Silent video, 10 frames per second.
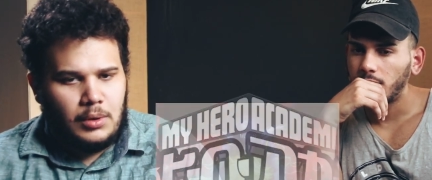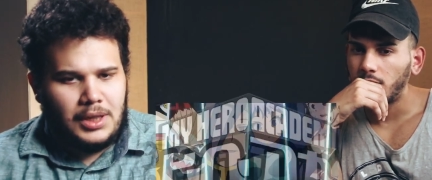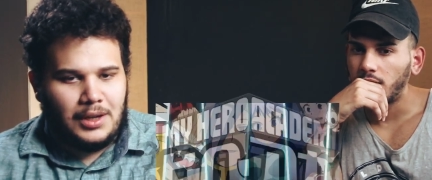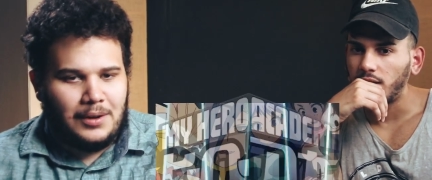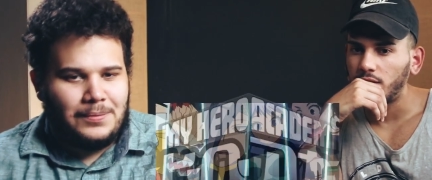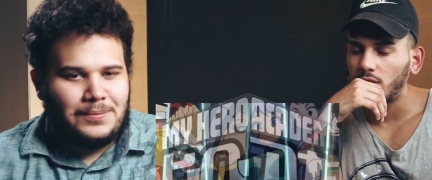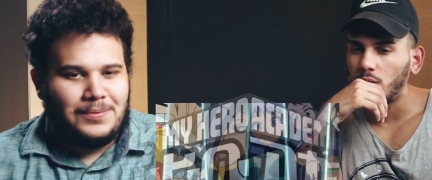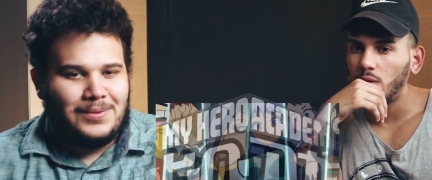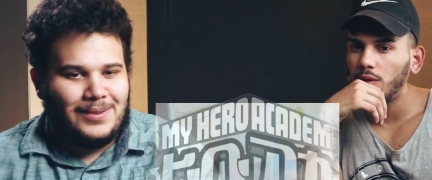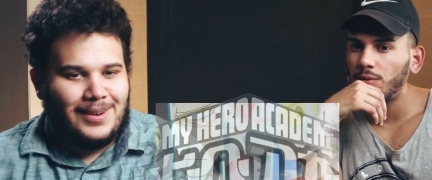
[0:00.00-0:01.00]

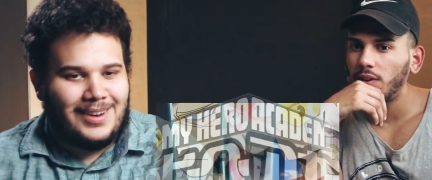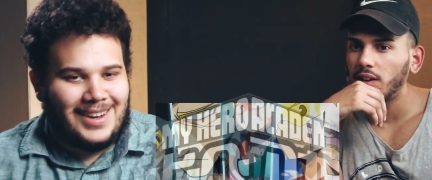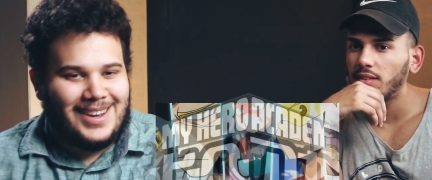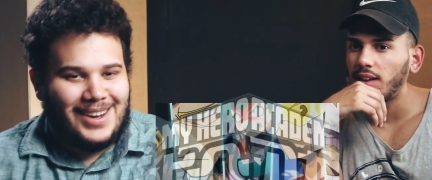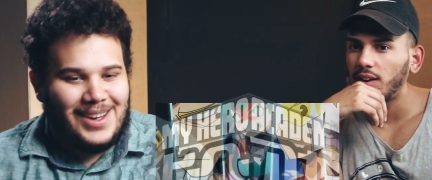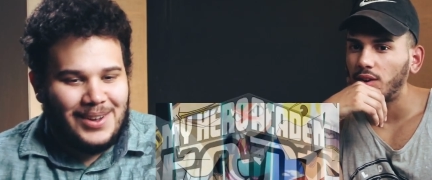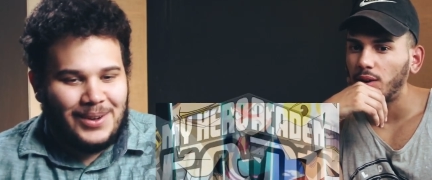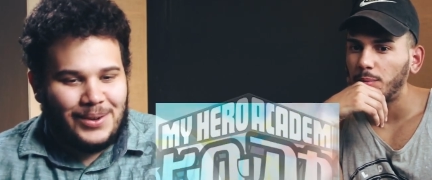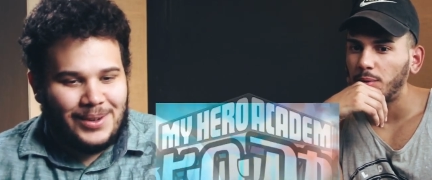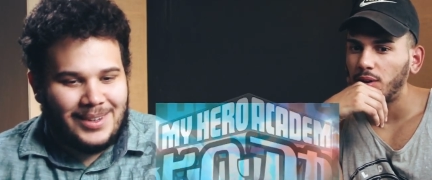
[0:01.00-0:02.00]
Speaker 1: who the fuck, is that
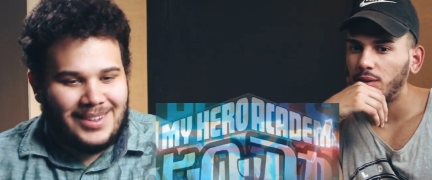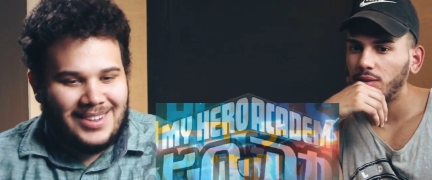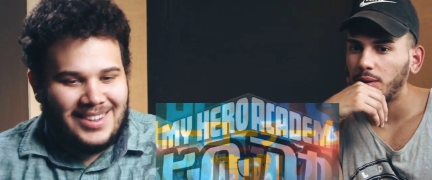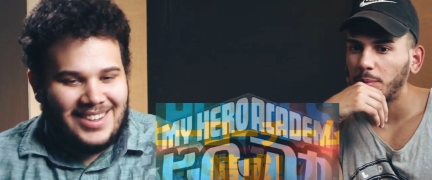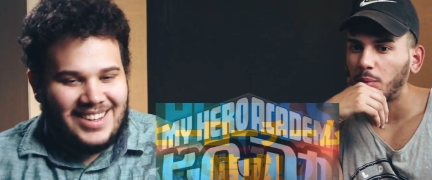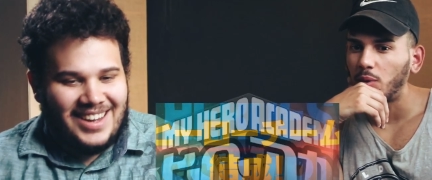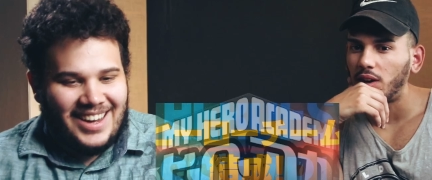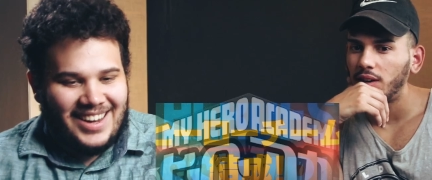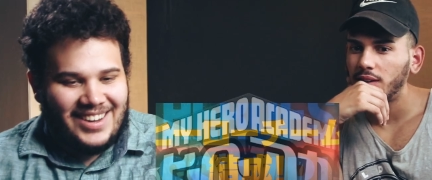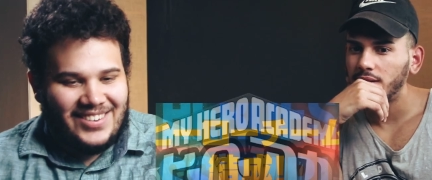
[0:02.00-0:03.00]
girl, bro? Number one.
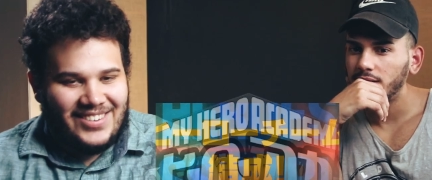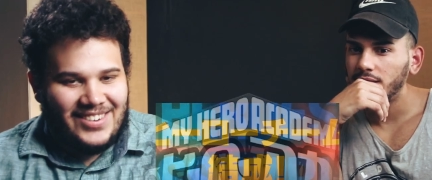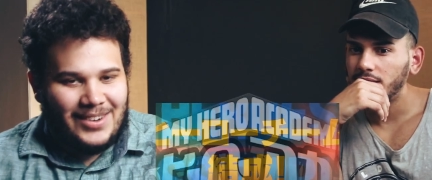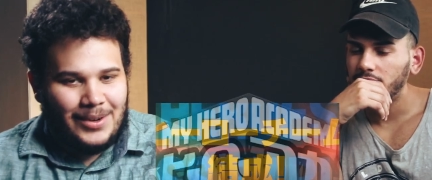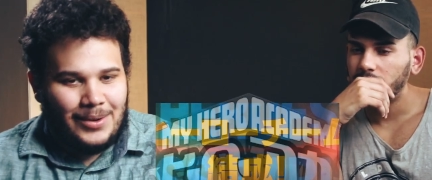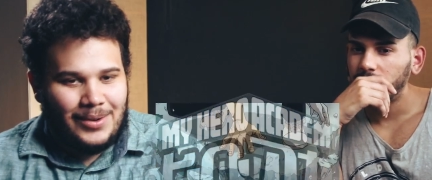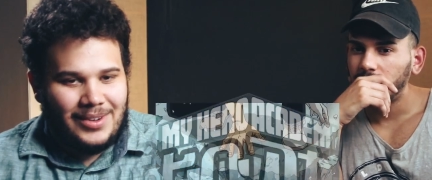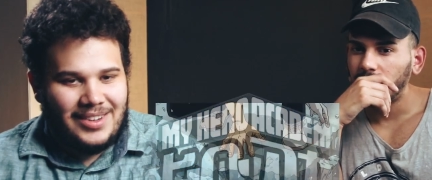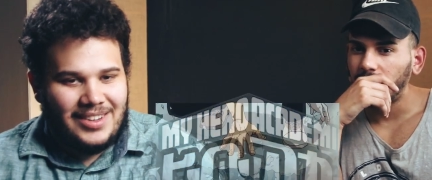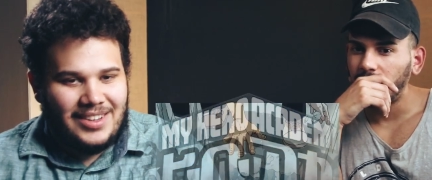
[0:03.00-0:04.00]
I don't know.
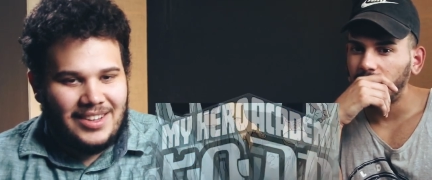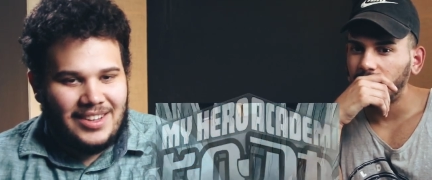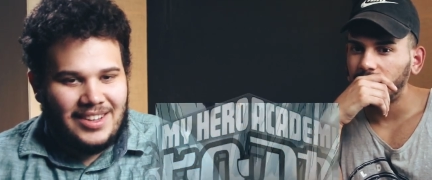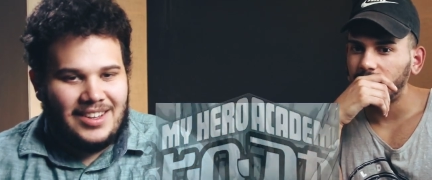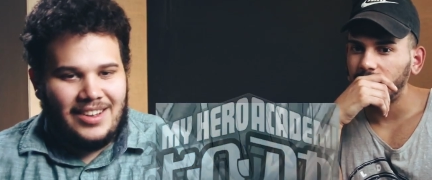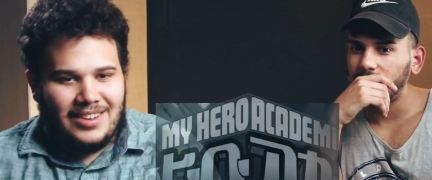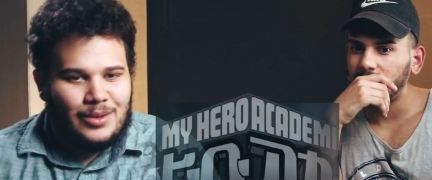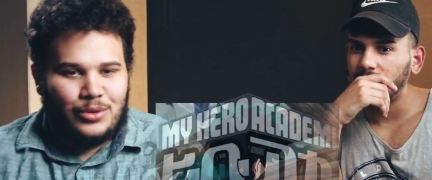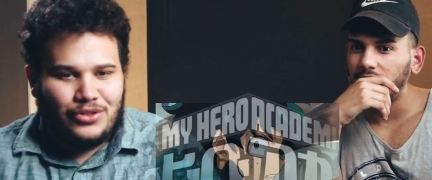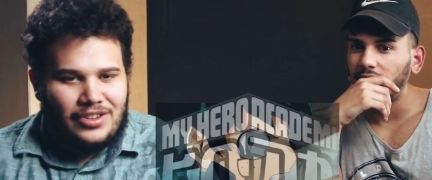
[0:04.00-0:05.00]
And
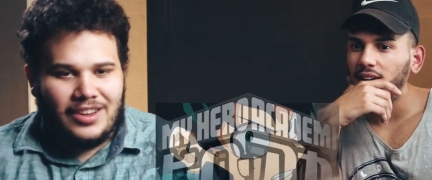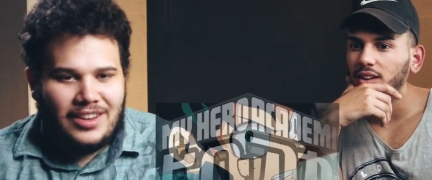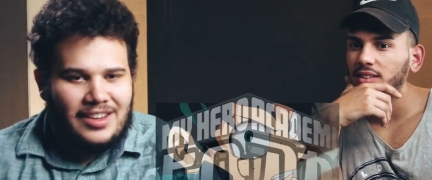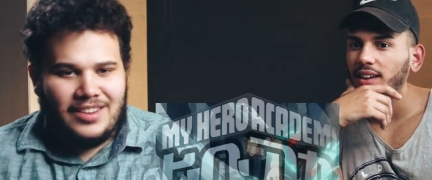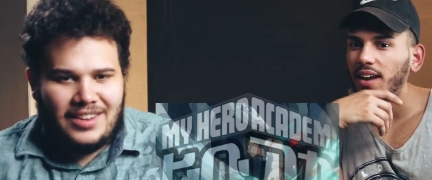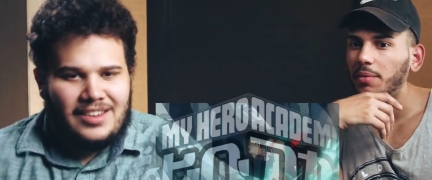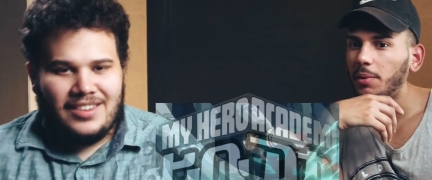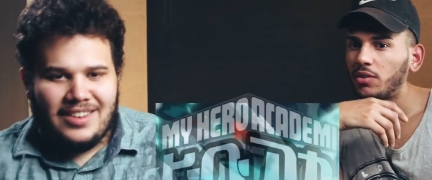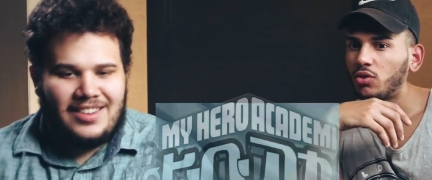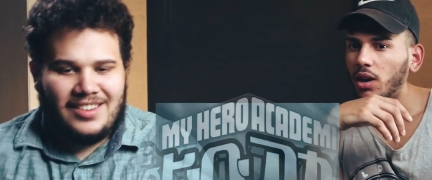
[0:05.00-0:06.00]
it looks like
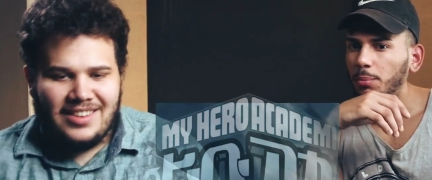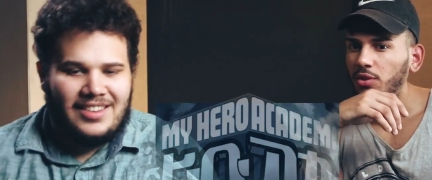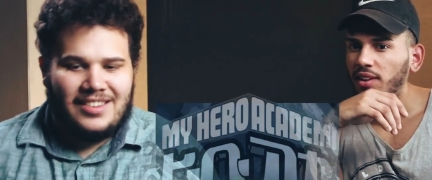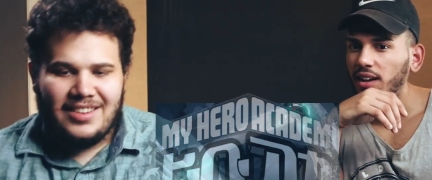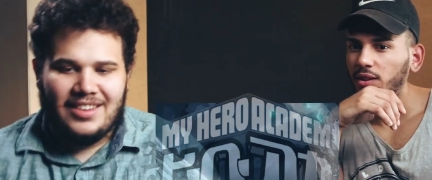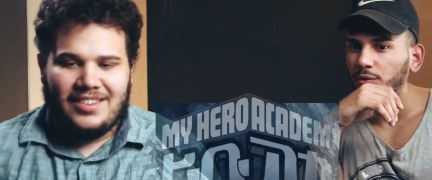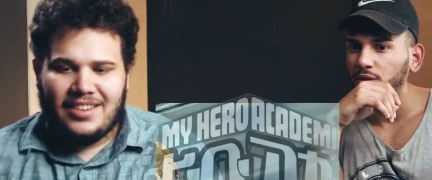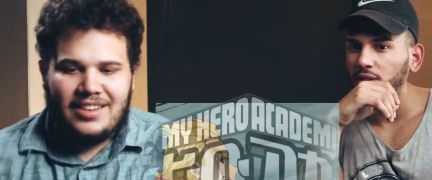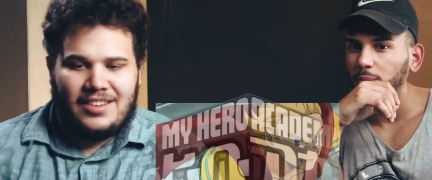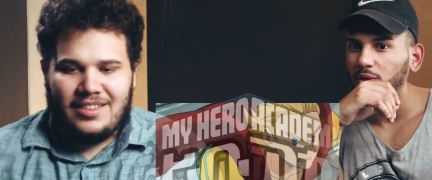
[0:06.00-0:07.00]
everybody's trying to protect it
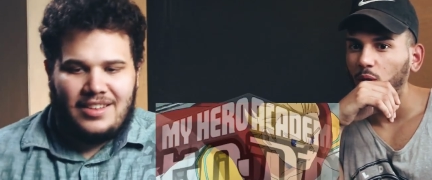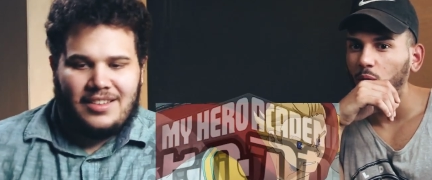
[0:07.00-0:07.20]
for something.